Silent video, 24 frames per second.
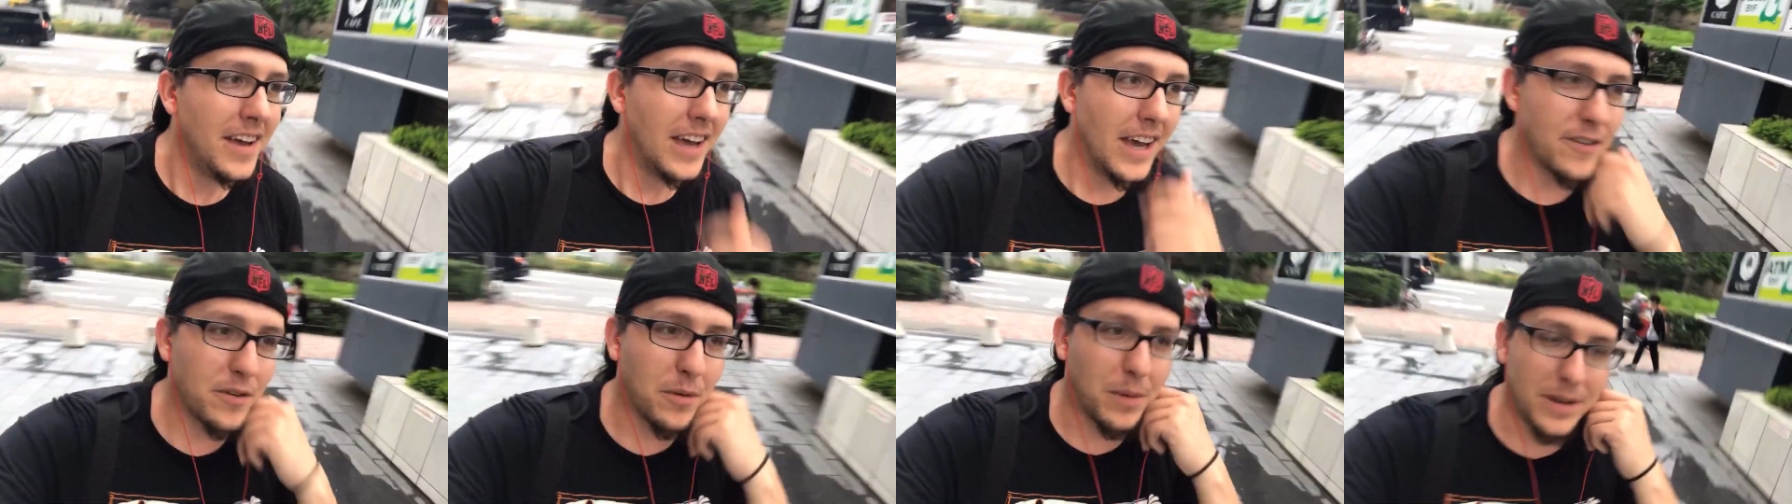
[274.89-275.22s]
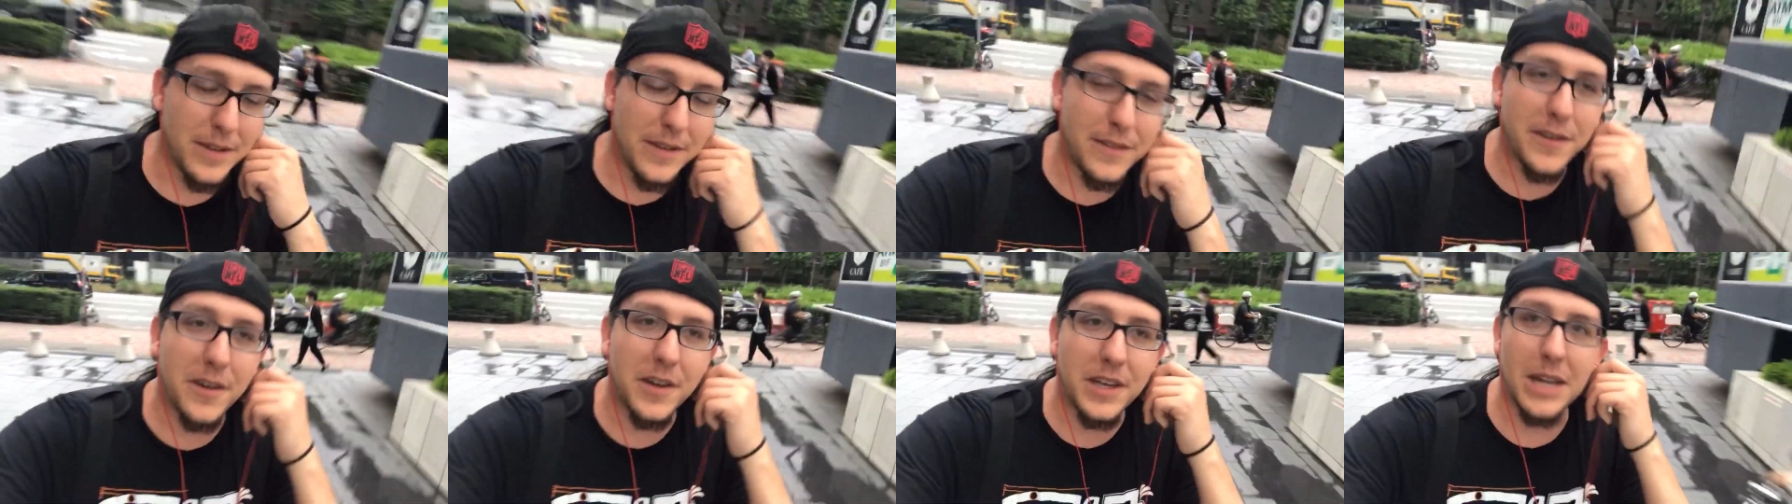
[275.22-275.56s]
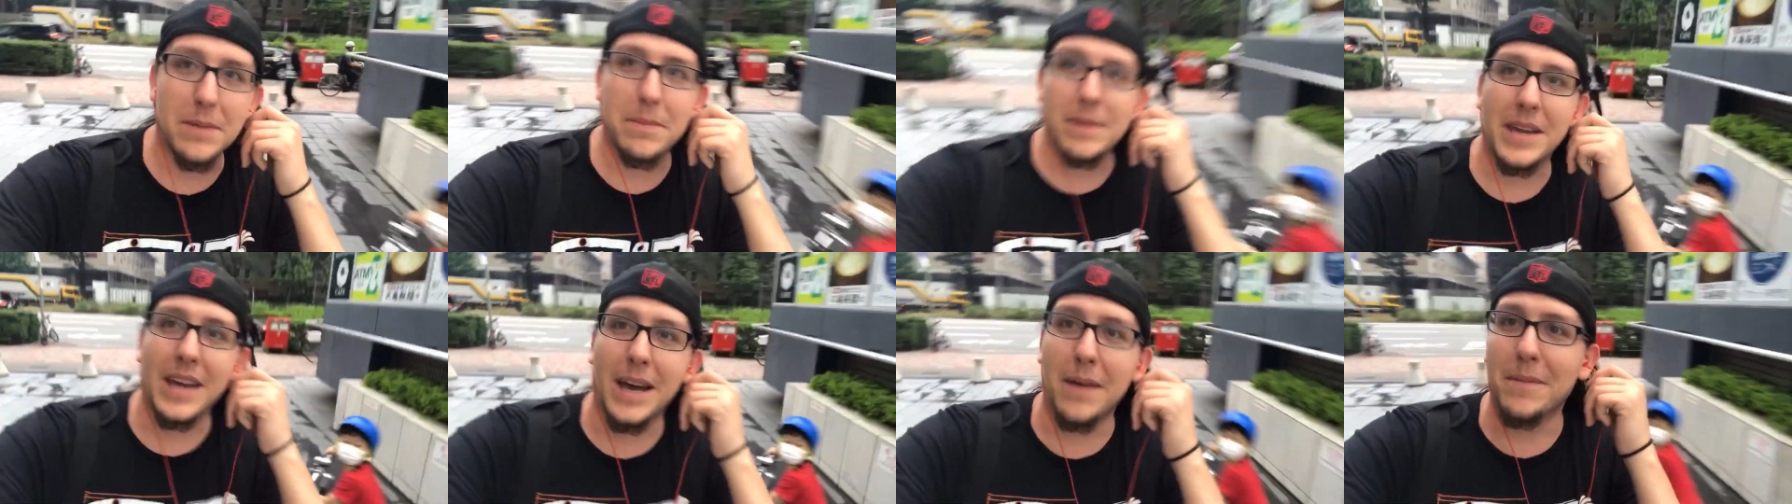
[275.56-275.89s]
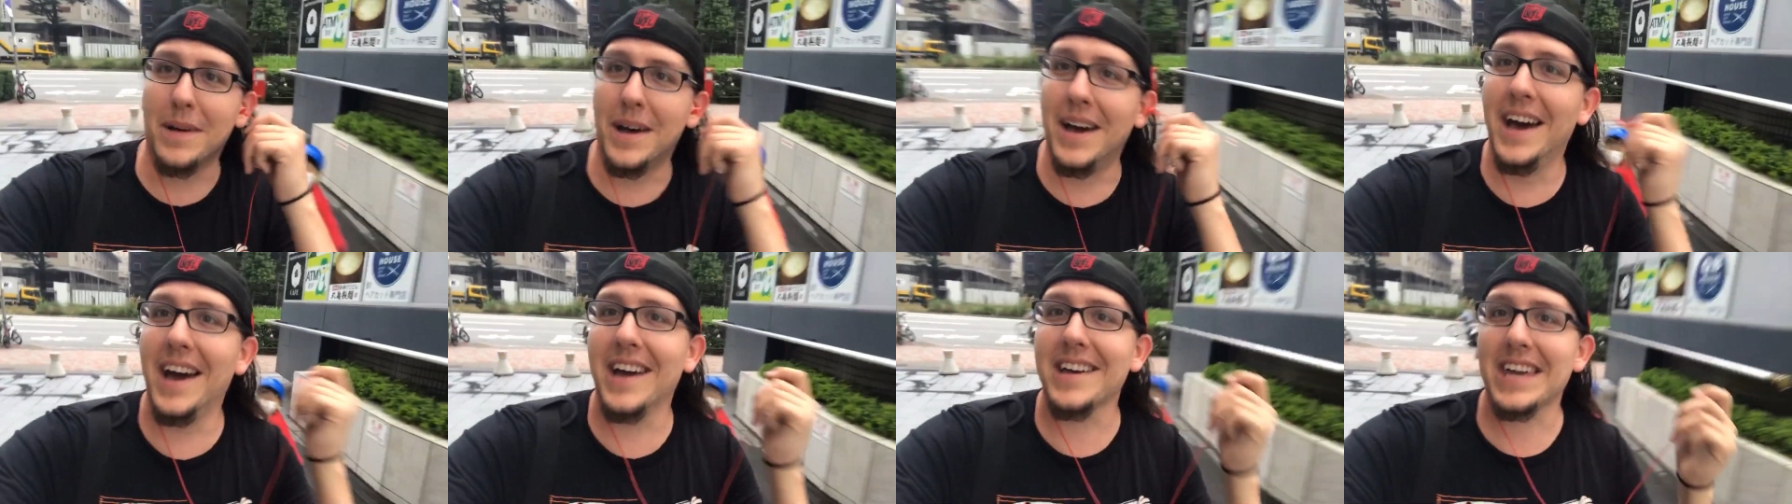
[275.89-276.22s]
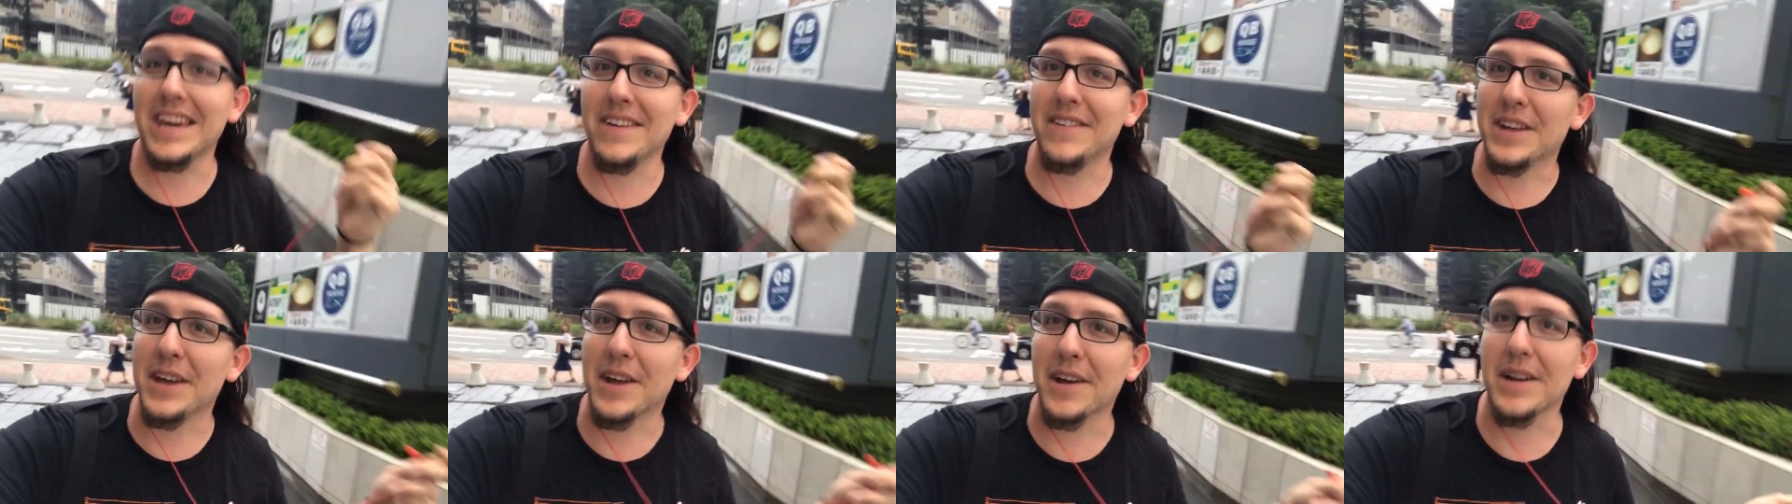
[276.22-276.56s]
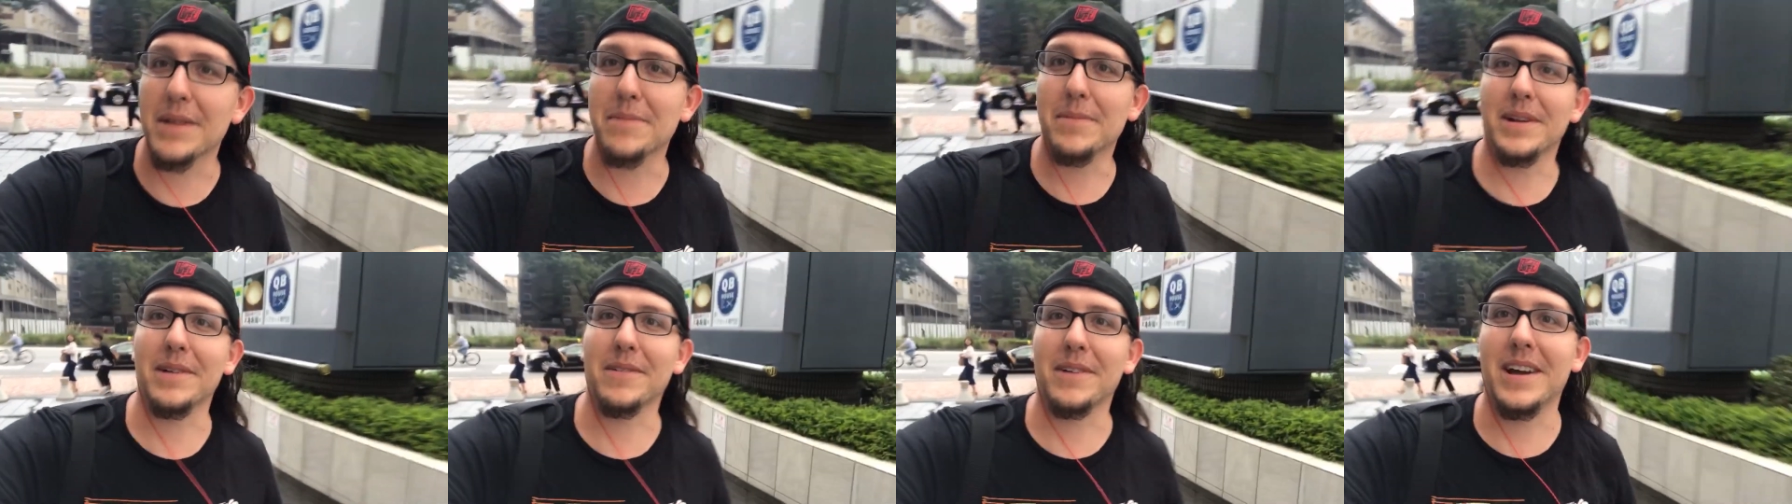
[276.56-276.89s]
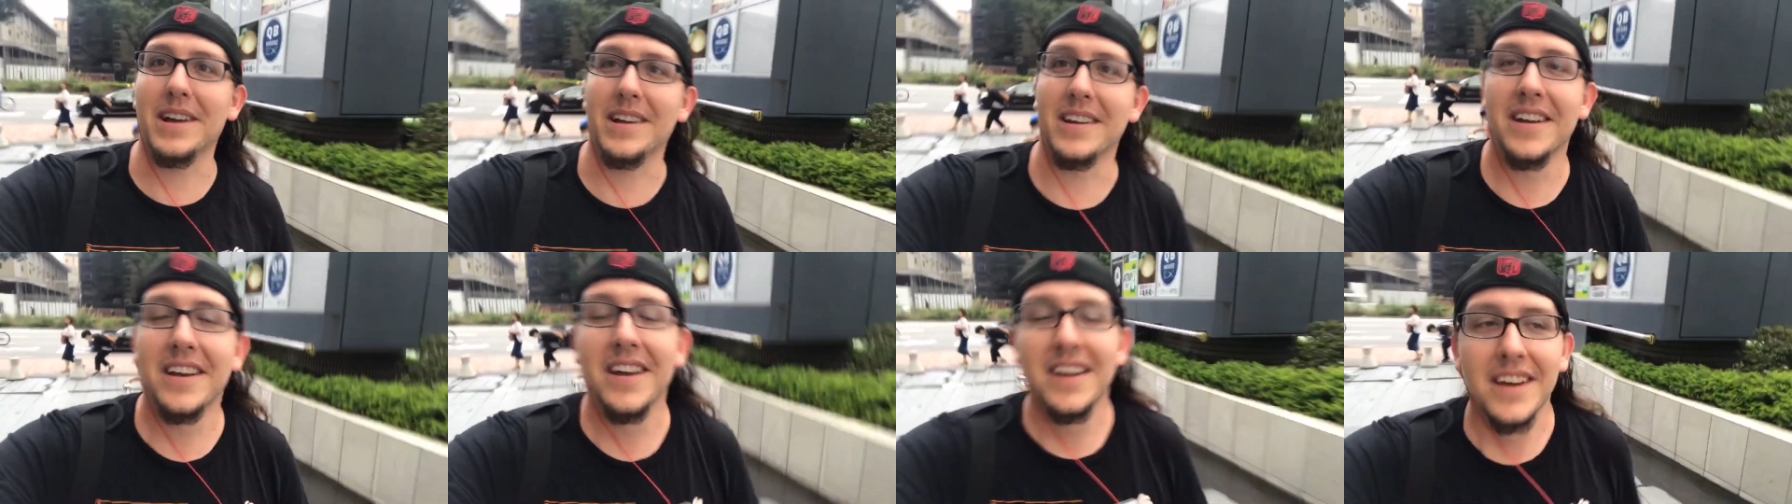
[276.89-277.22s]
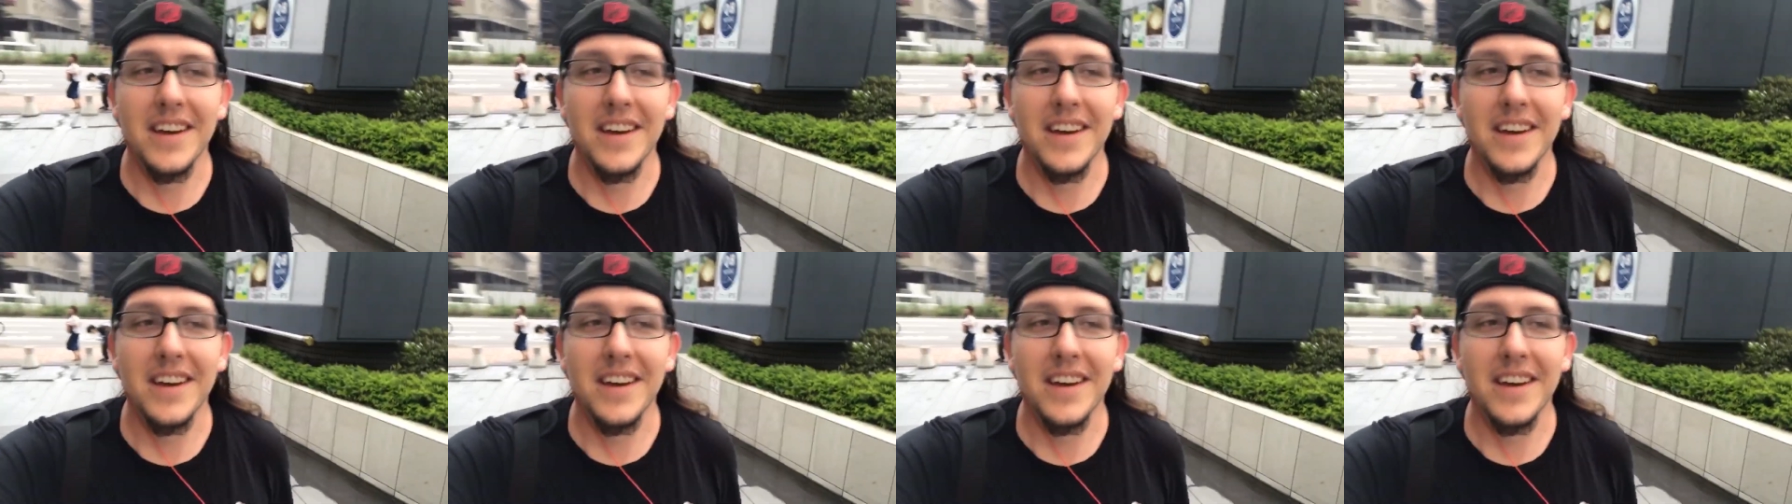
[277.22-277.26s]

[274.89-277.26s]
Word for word: Everyone's looking at me. I can't even hear anybody, right?